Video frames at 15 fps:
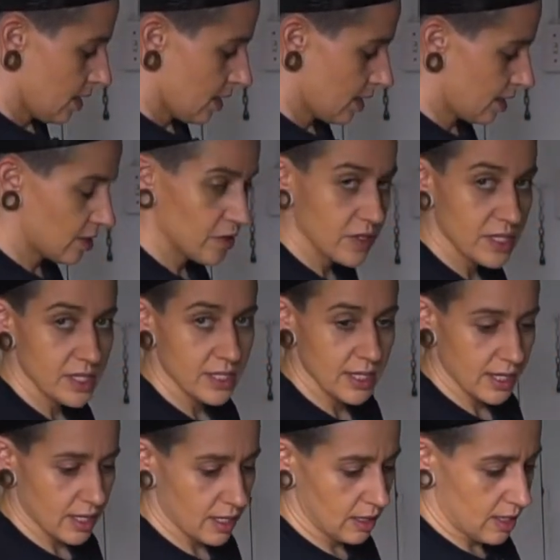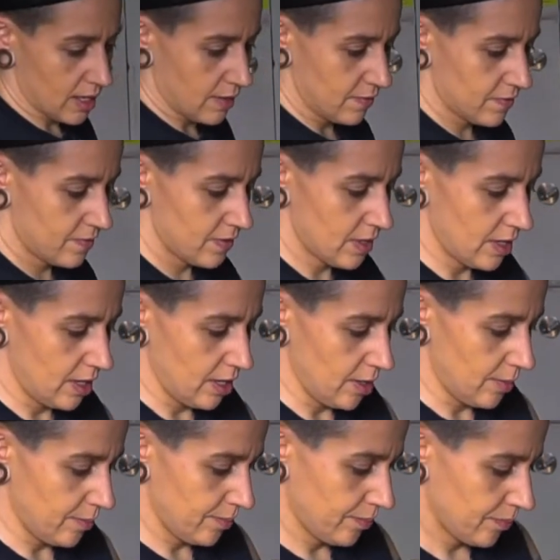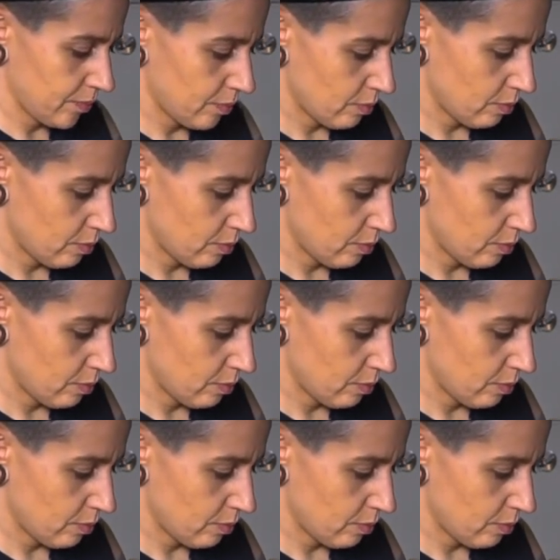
and I know this is like a lot of um,